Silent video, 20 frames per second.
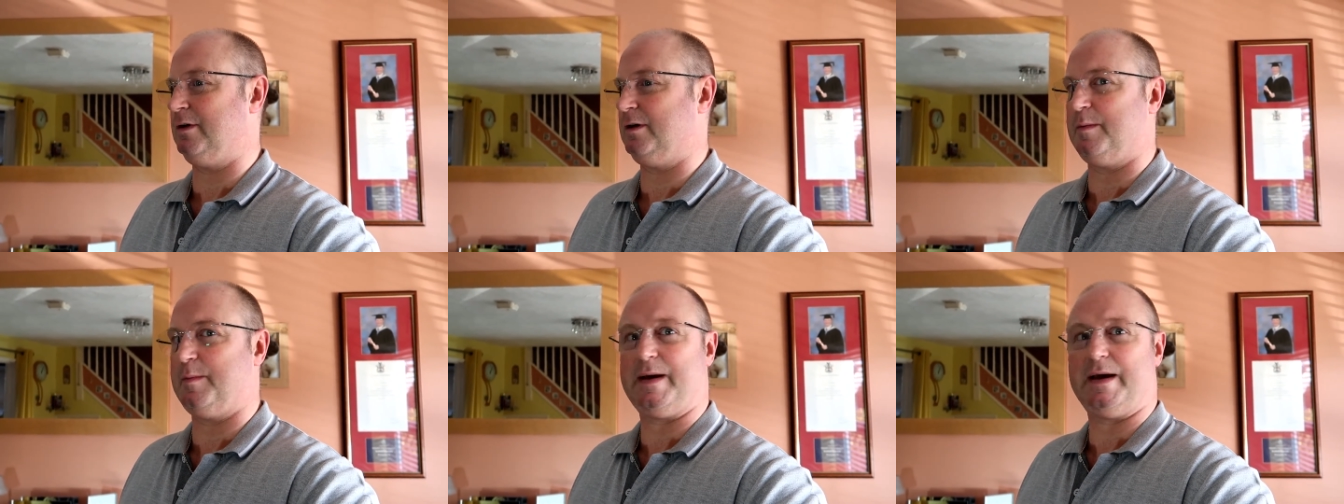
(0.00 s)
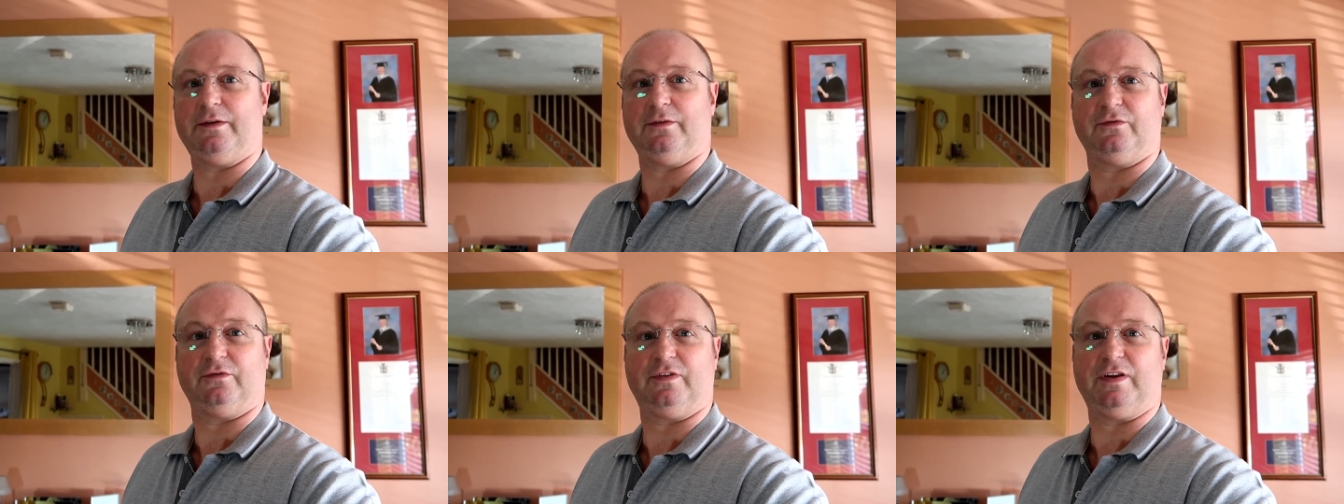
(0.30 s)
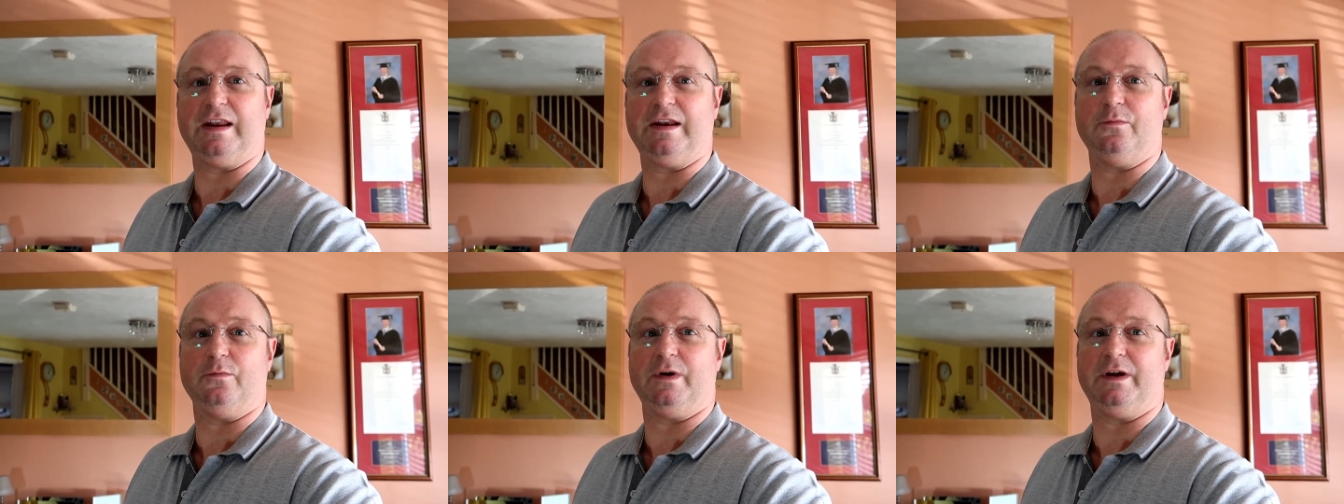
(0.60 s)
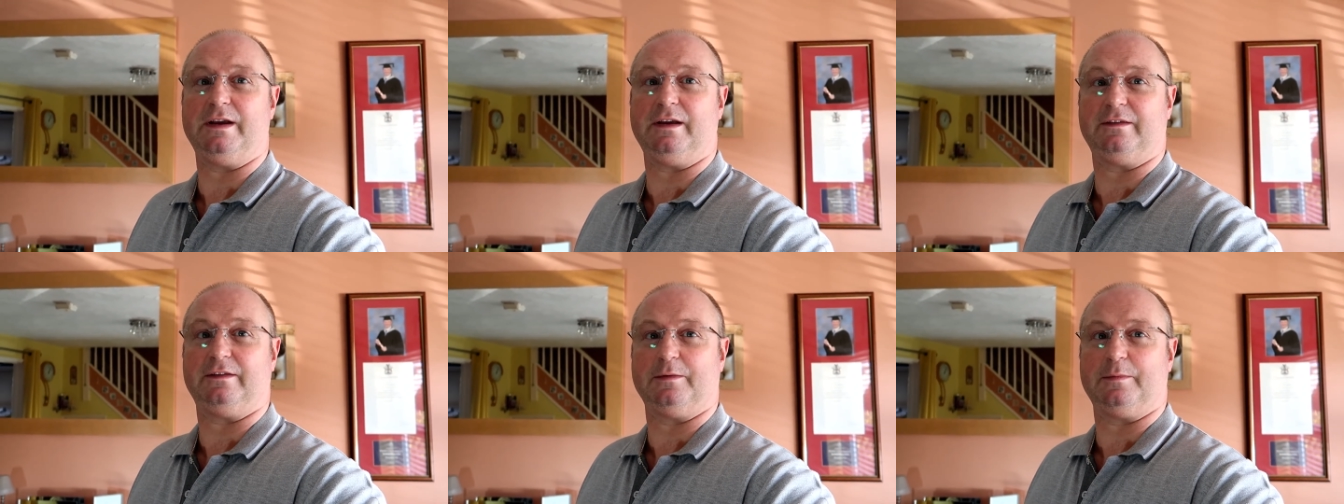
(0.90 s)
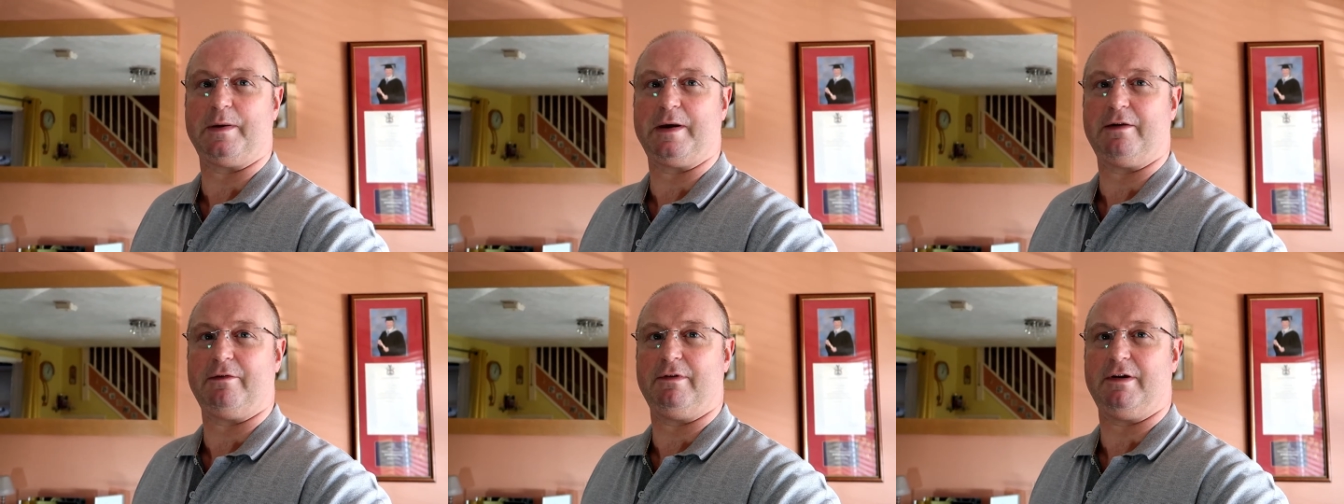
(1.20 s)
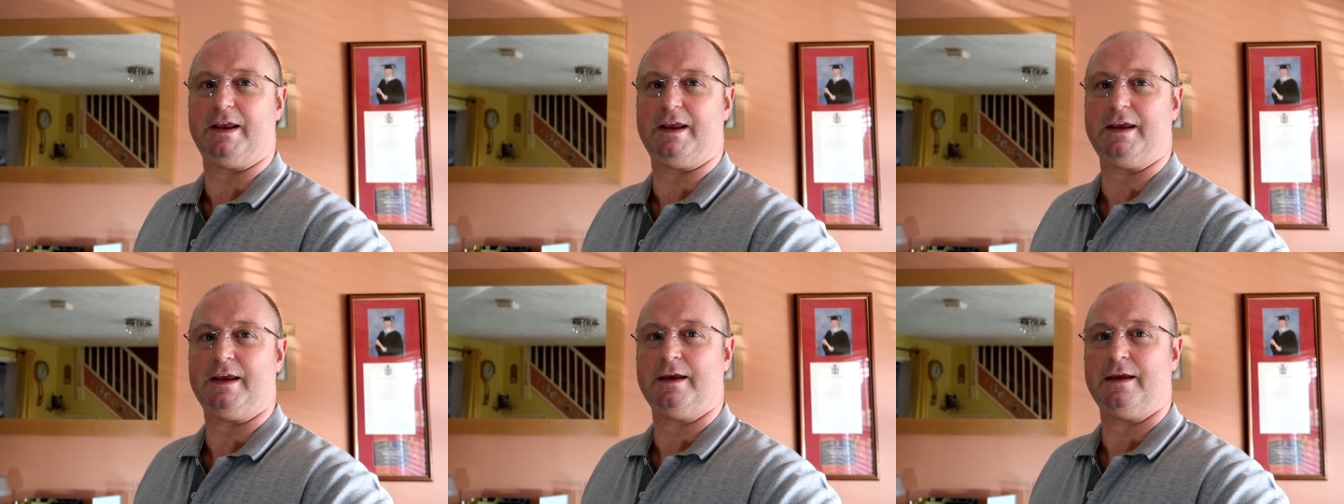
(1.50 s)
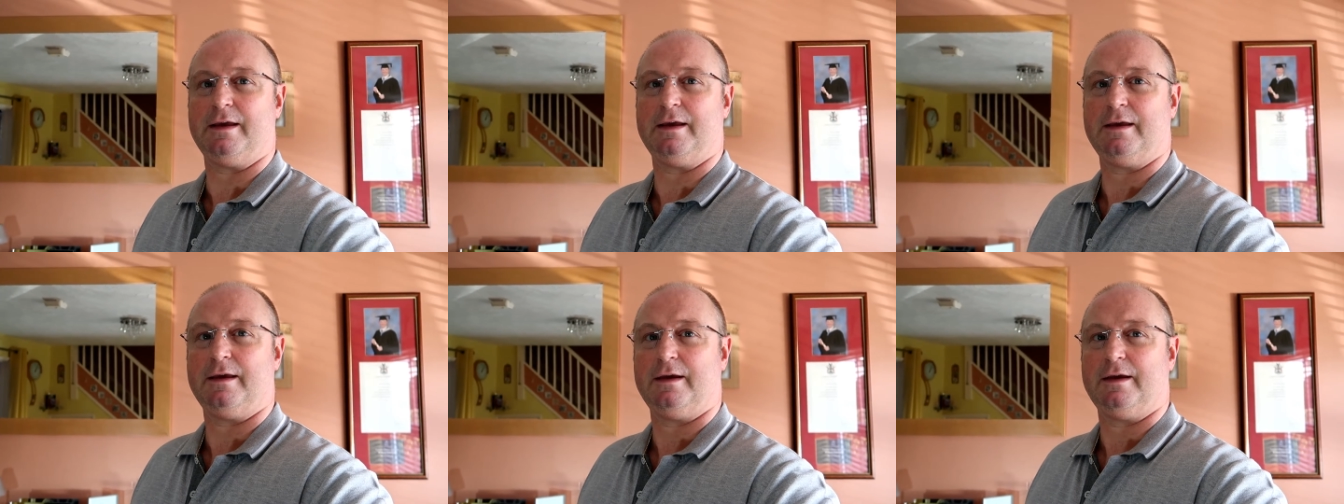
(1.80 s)
about 10 weeks apparently.
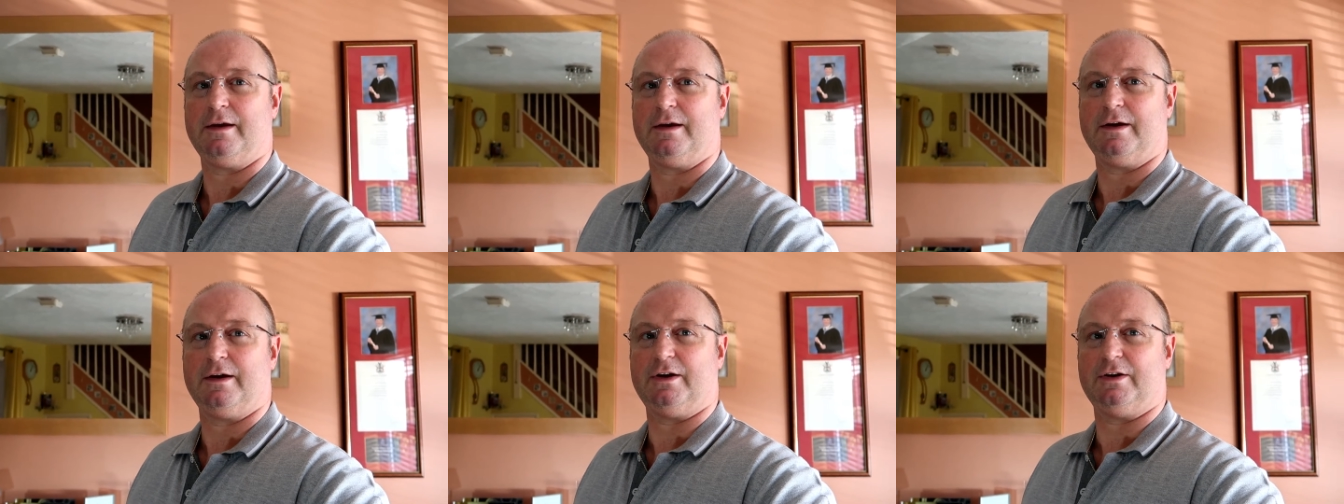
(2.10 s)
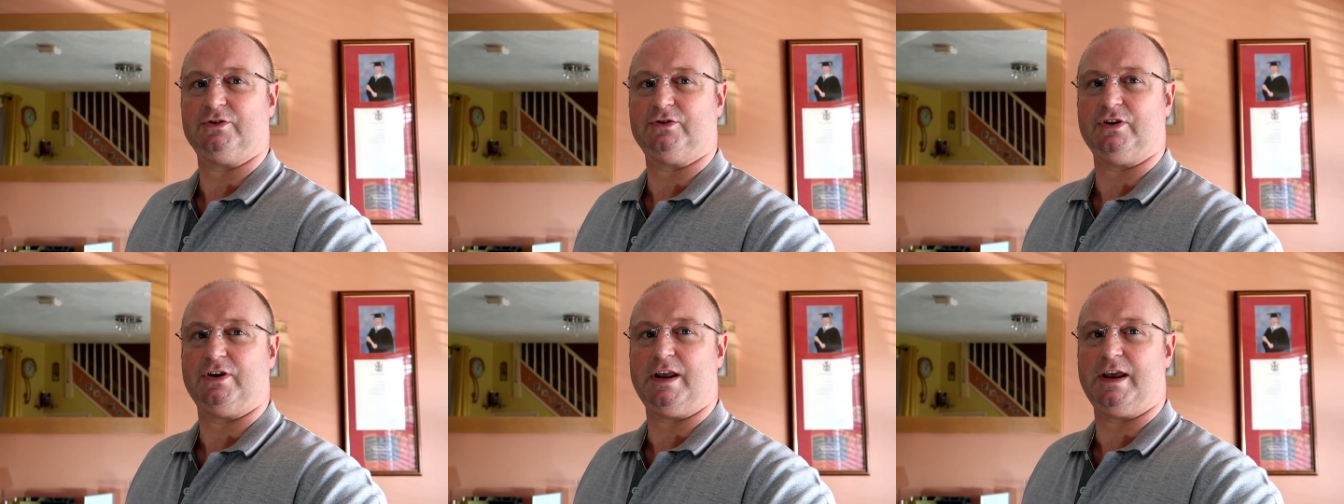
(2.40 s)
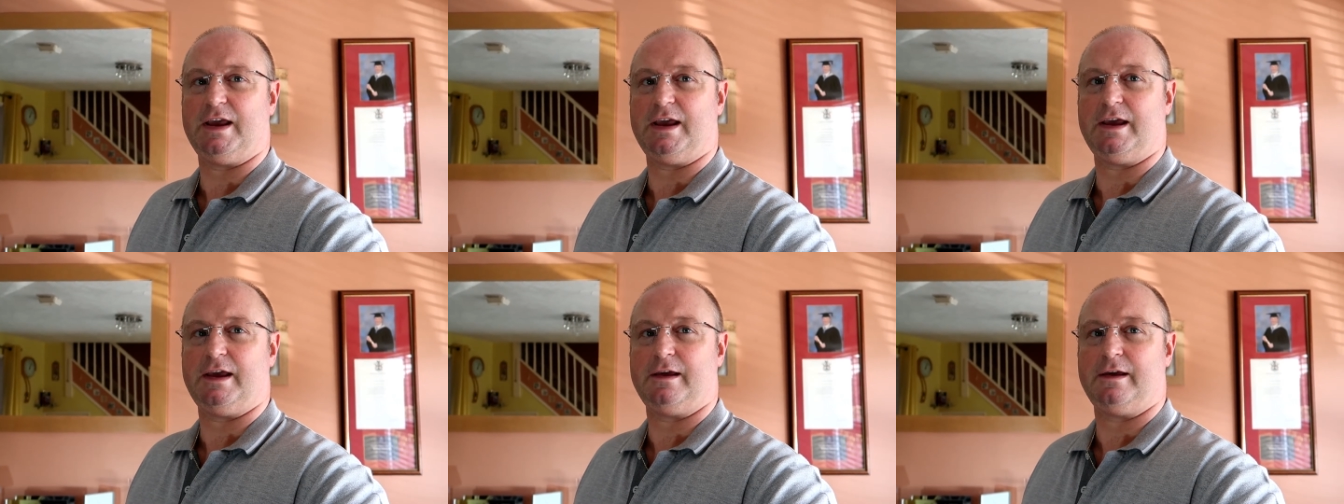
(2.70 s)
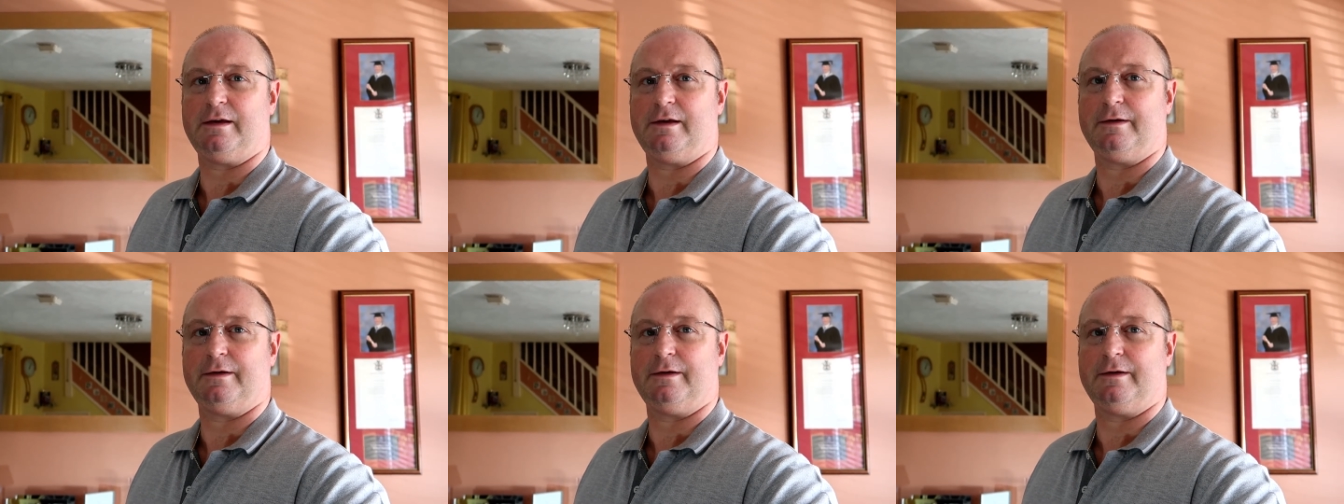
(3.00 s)
I should hear.